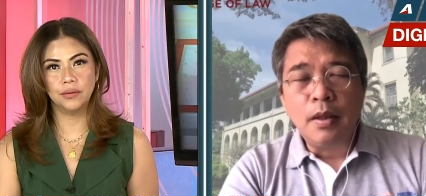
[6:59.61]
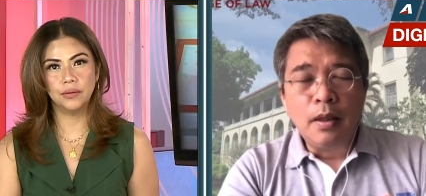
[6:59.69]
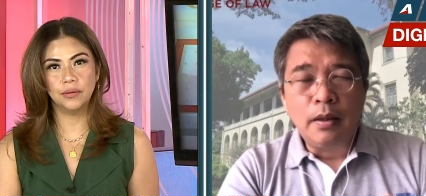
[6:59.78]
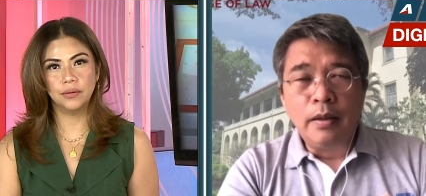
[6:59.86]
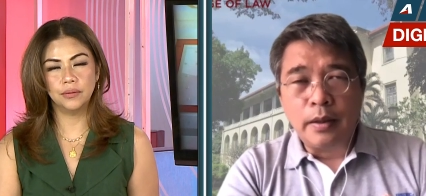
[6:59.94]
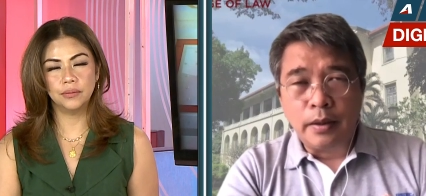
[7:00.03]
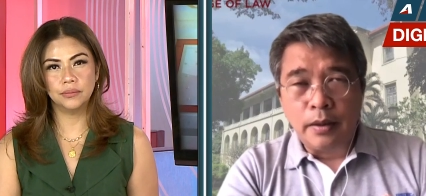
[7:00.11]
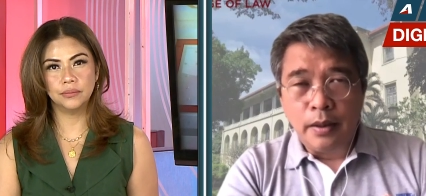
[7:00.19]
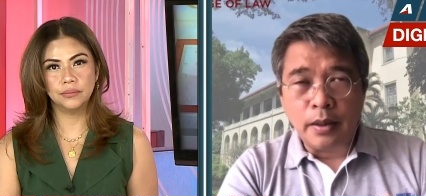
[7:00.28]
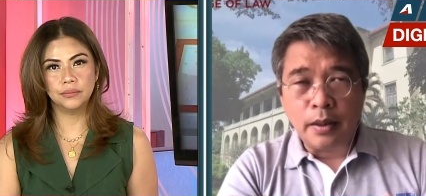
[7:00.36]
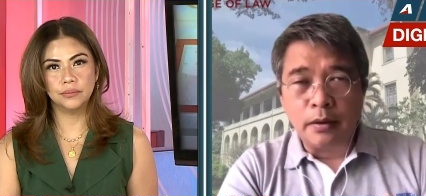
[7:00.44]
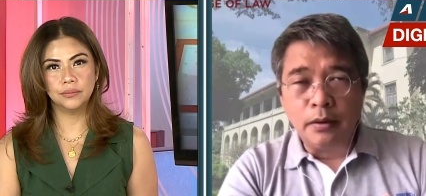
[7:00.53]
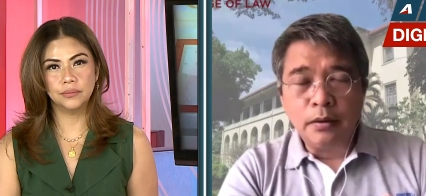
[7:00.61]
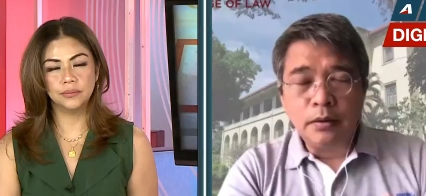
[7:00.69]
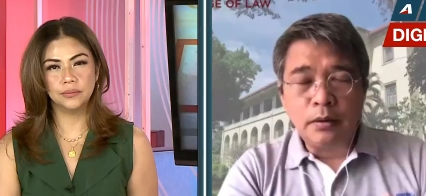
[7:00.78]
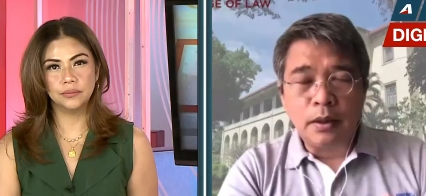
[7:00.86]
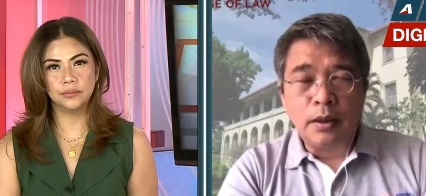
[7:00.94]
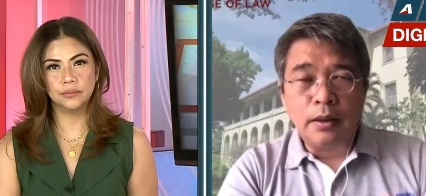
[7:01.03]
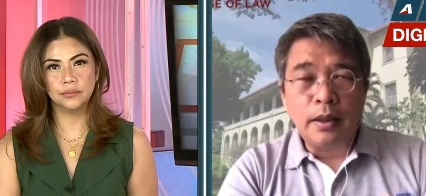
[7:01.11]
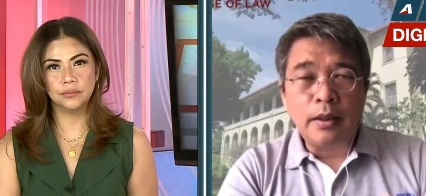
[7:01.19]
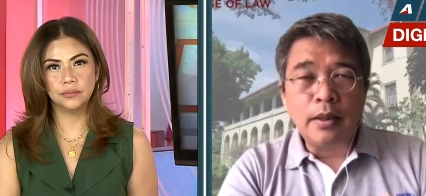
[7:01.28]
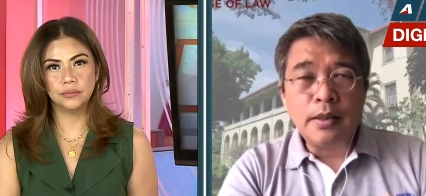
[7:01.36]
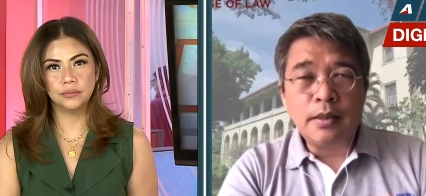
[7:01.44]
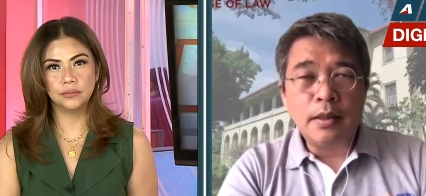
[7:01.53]
Speaker 1: Not yet, no? Uh, there
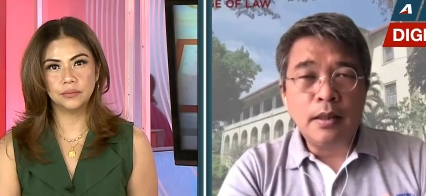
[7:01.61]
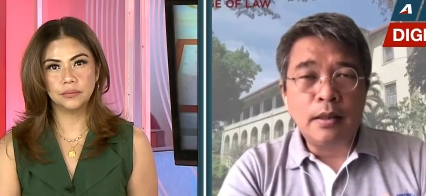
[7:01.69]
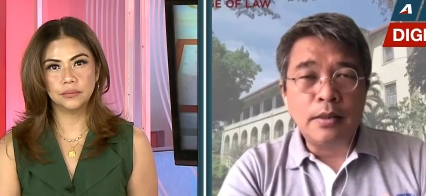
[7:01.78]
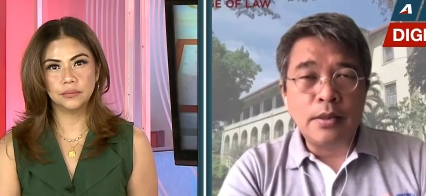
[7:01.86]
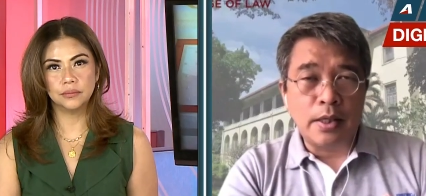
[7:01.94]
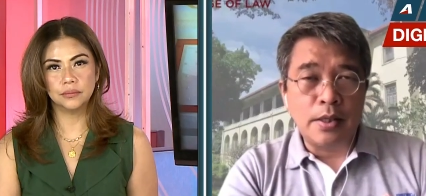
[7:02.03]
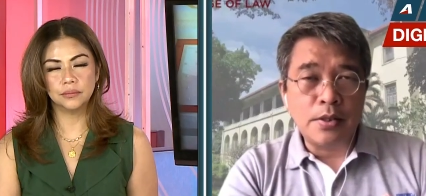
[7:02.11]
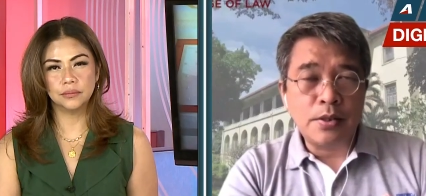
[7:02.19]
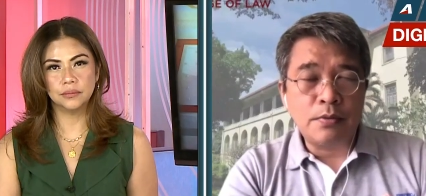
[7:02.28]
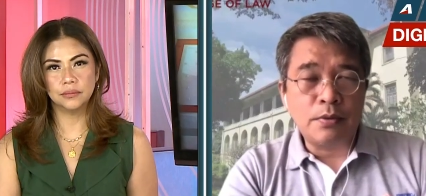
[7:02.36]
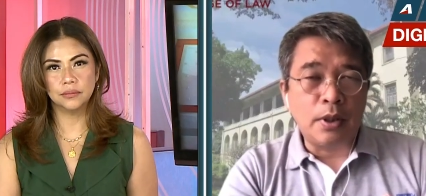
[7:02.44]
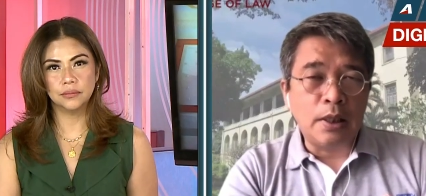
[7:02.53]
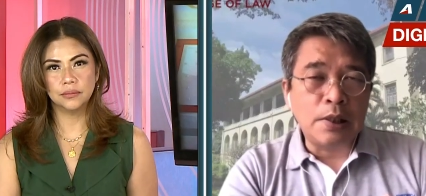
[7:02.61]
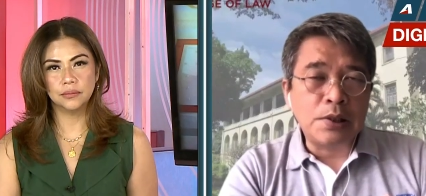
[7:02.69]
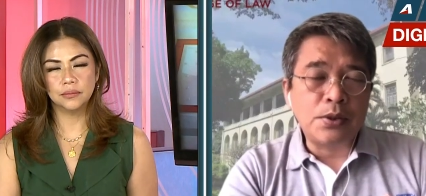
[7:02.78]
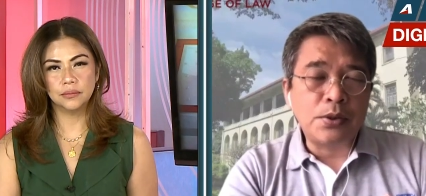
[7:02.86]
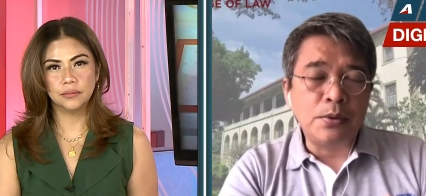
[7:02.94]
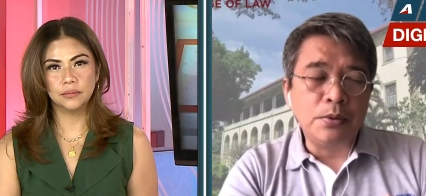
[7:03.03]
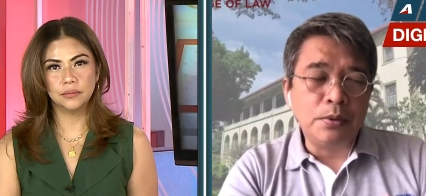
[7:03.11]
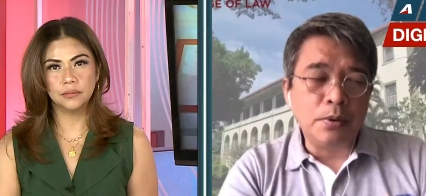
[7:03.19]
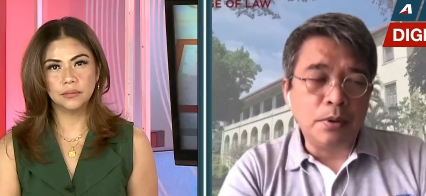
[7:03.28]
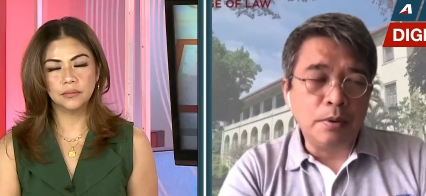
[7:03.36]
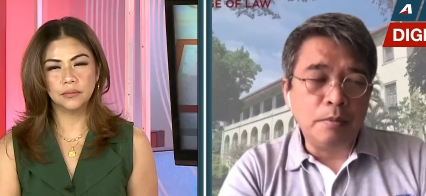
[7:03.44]
is still a chance for us to uh,